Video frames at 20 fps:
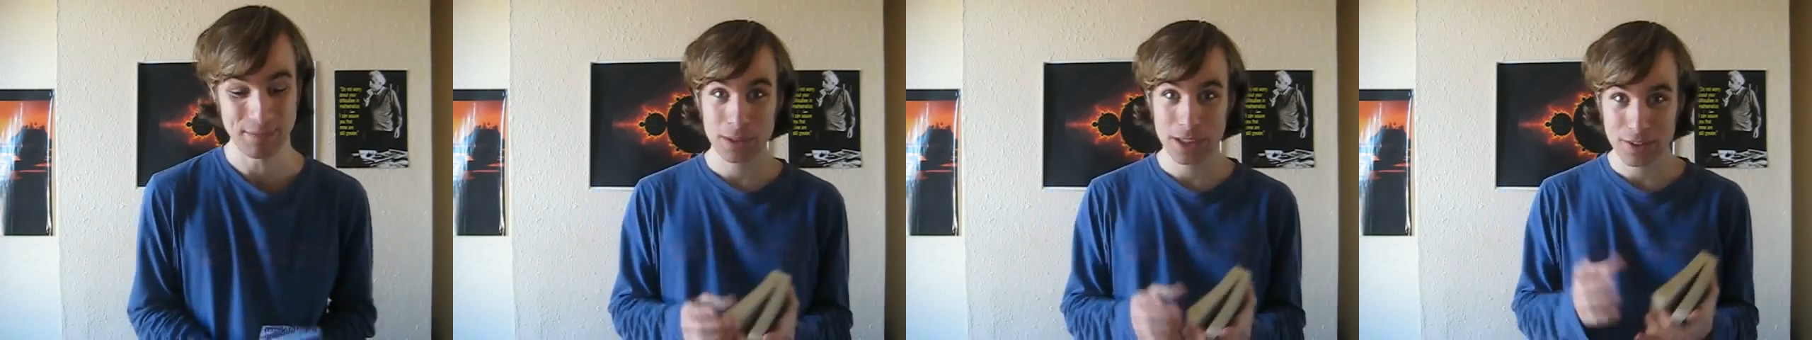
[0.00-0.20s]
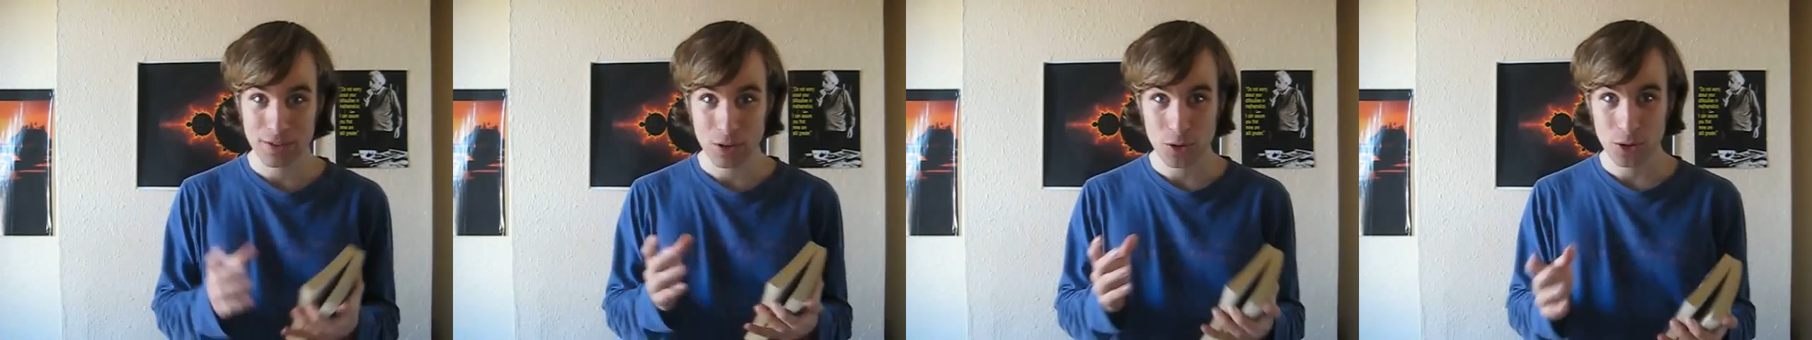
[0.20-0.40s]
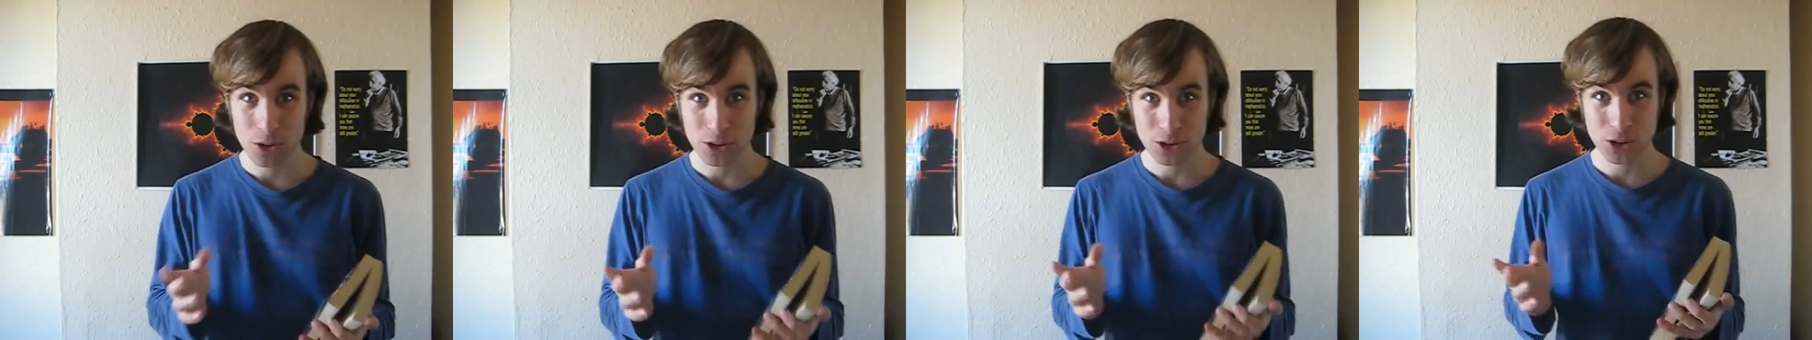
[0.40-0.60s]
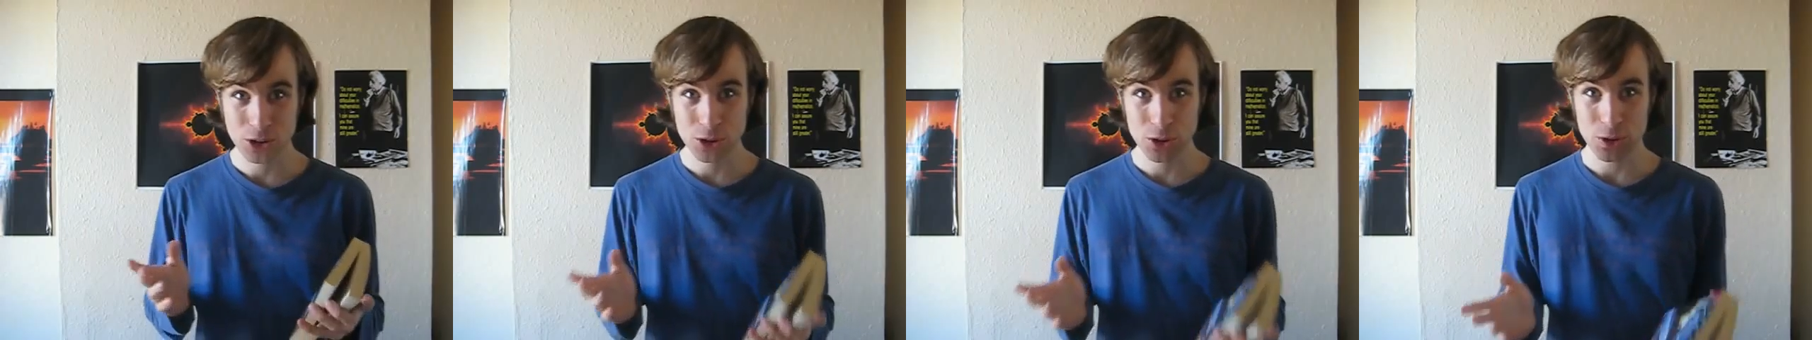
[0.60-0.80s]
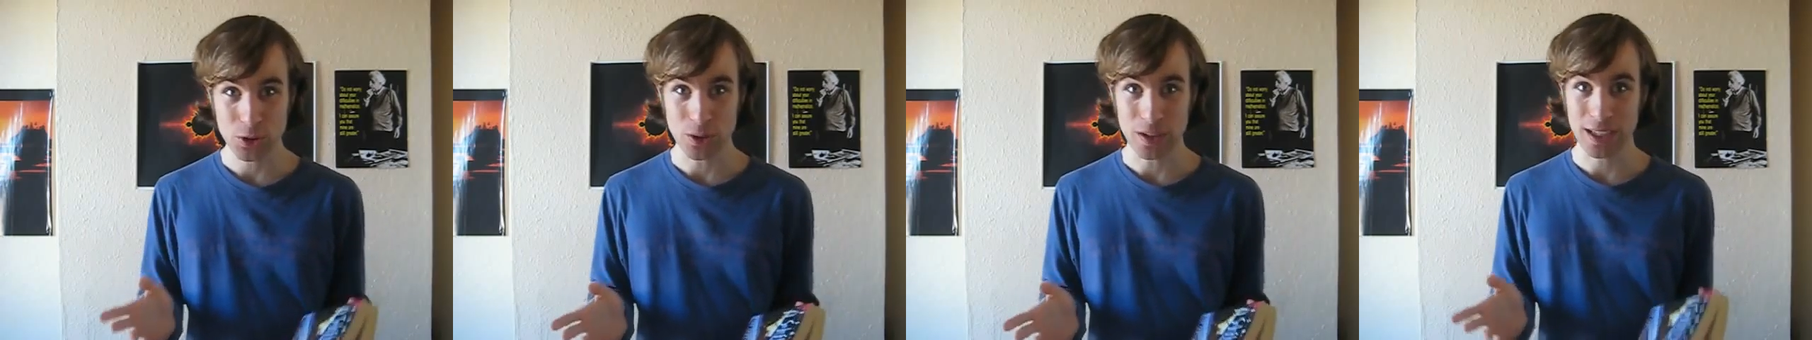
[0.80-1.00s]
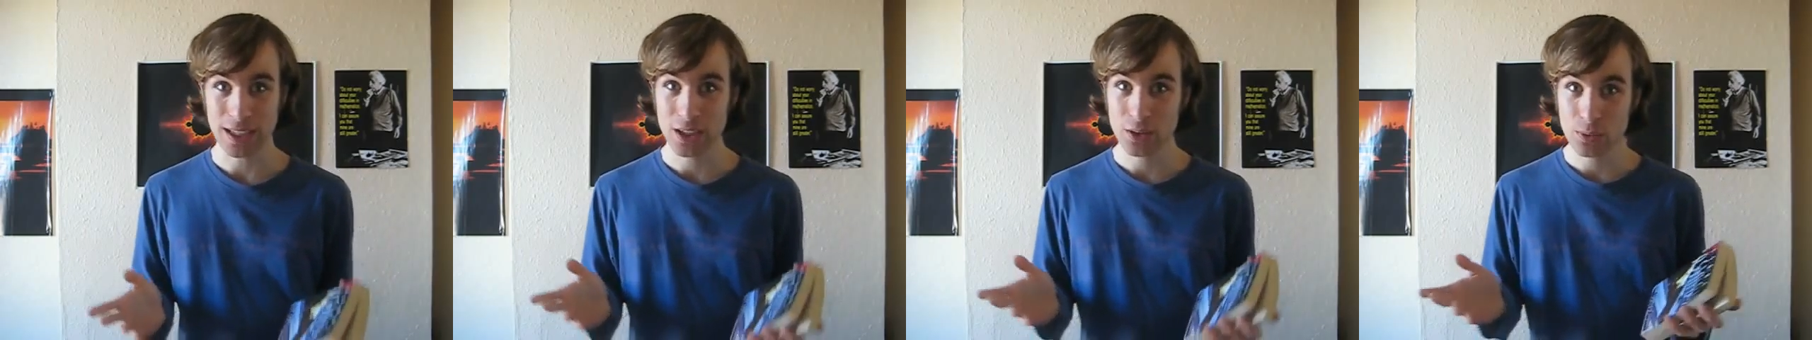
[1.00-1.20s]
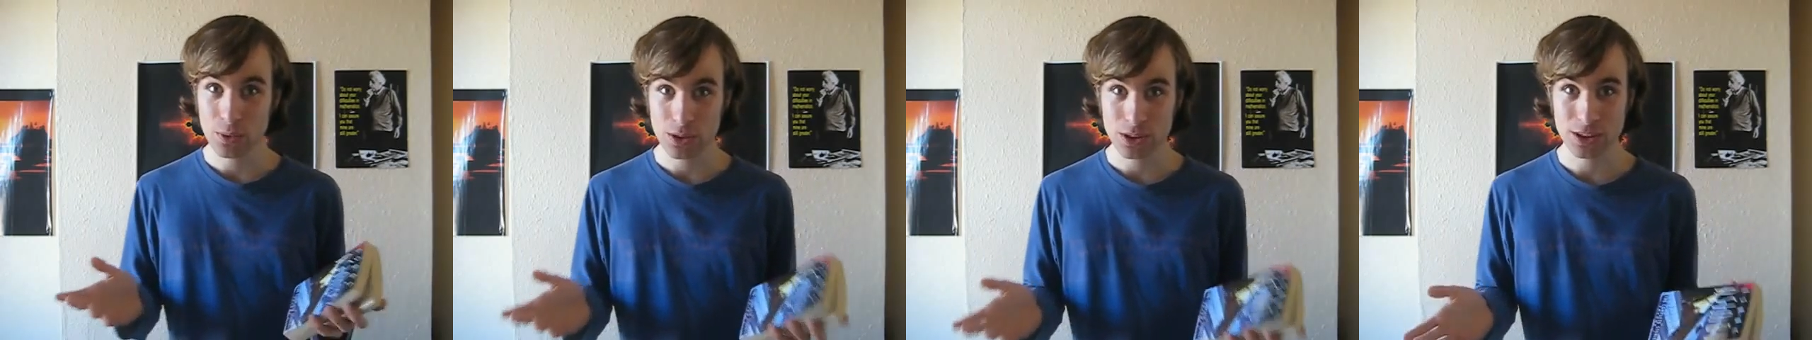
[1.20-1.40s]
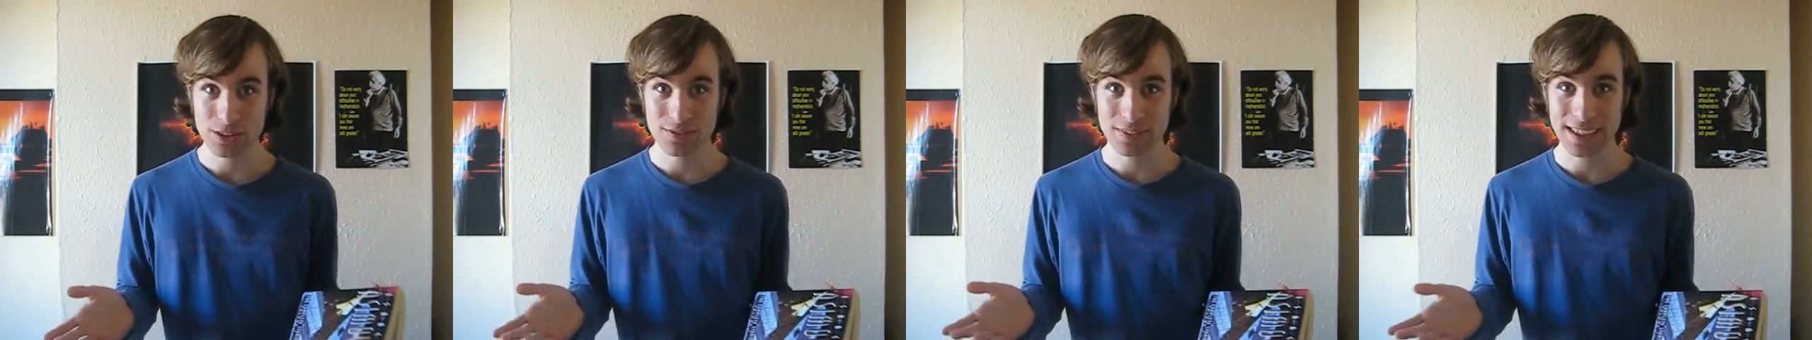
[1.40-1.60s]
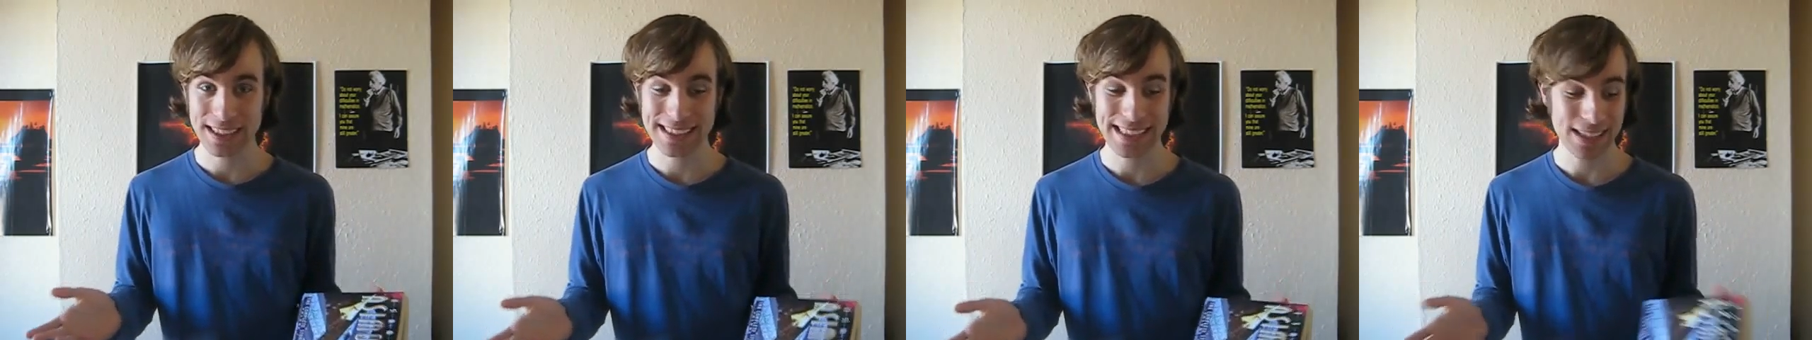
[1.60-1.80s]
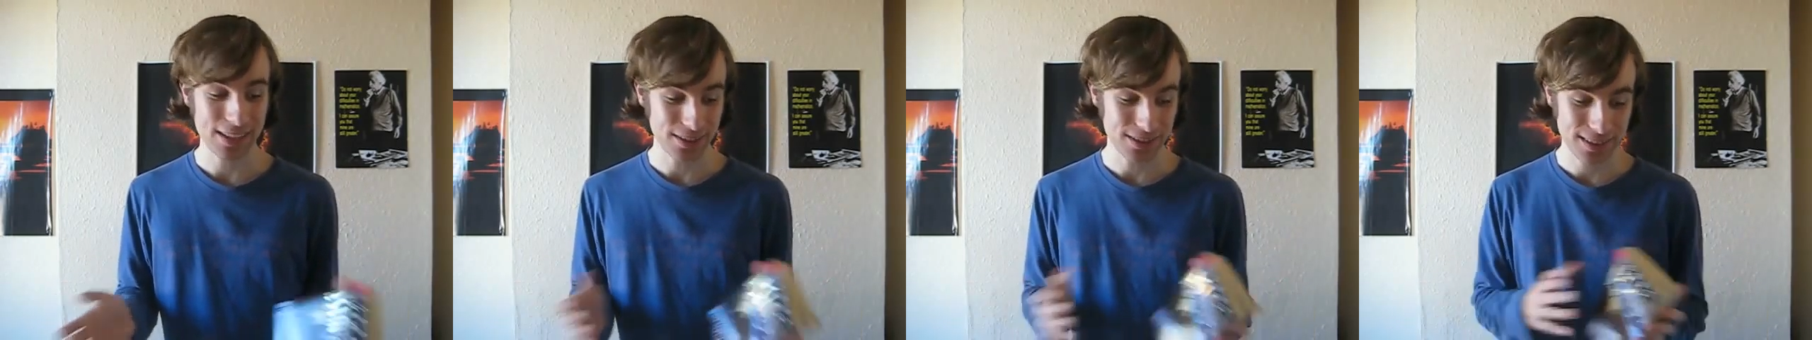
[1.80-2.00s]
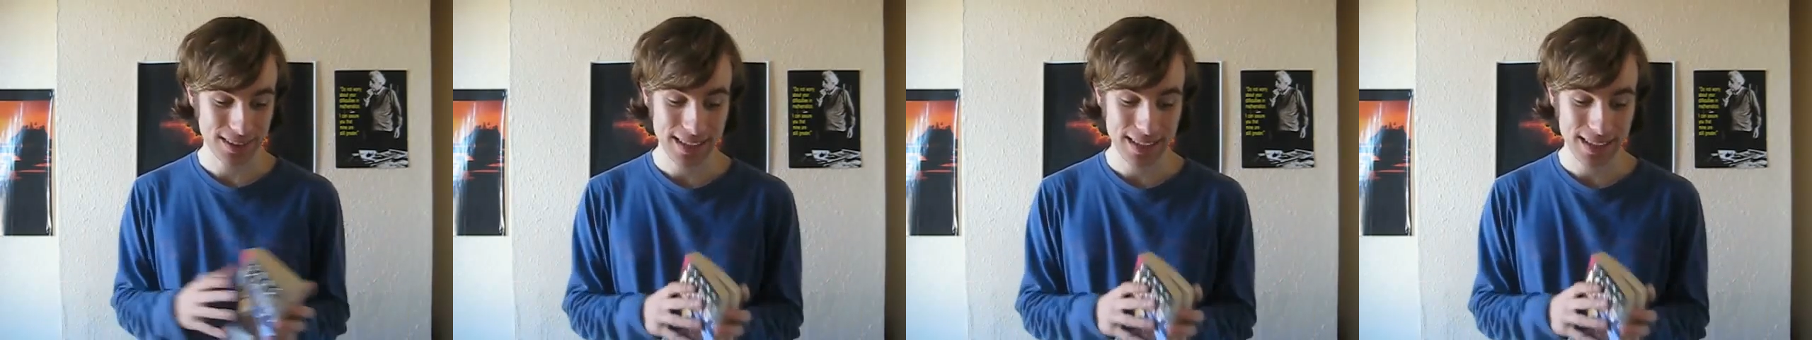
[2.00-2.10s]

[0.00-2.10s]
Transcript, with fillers: but if you're not sure and you want to find out,